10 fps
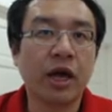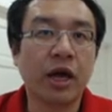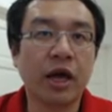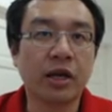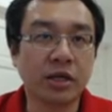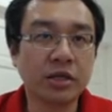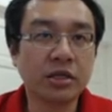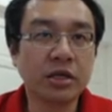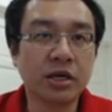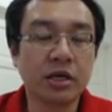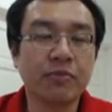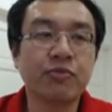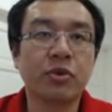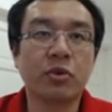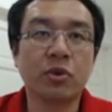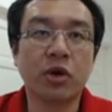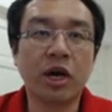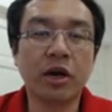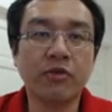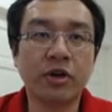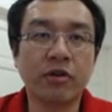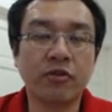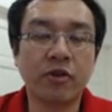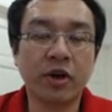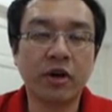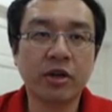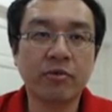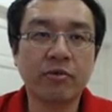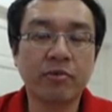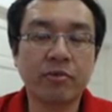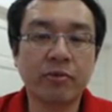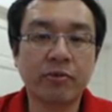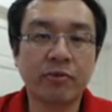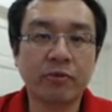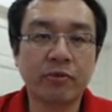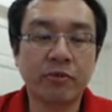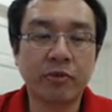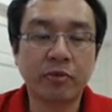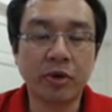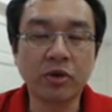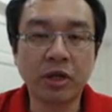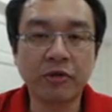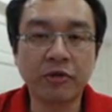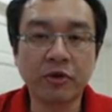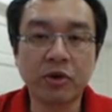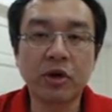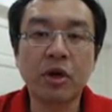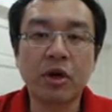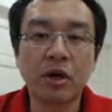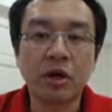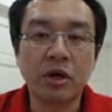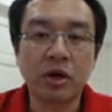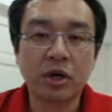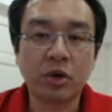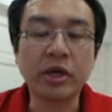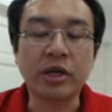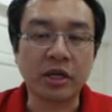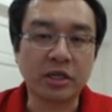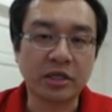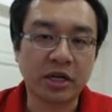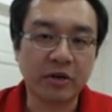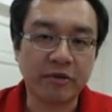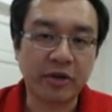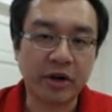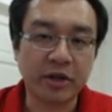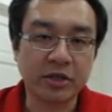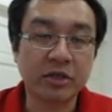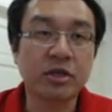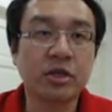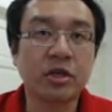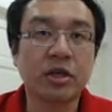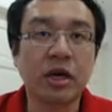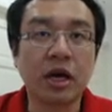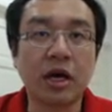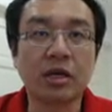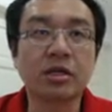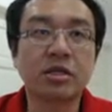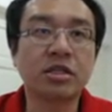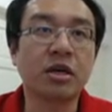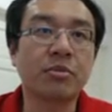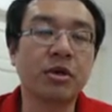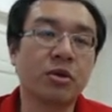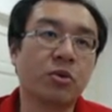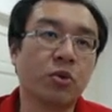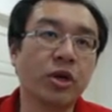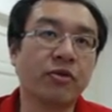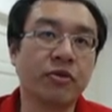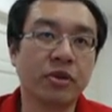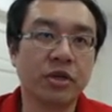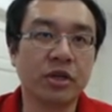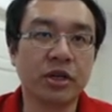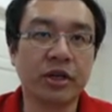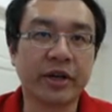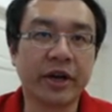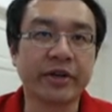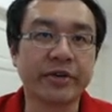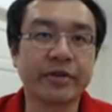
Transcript: And this game you have a very beautiful queen sacrifice and checkmate with the knight.